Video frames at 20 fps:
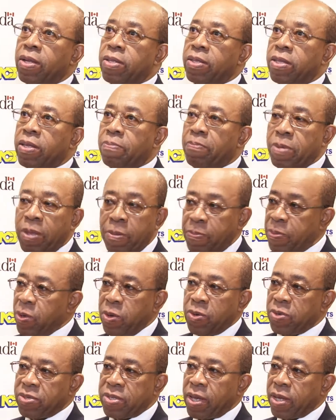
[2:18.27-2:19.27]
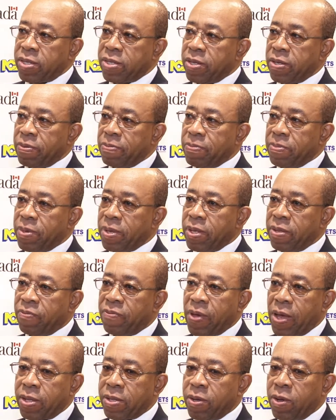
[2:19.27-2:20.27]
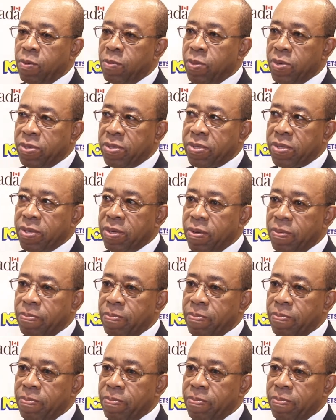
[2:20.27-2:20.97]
the BPO sector. In fact, almost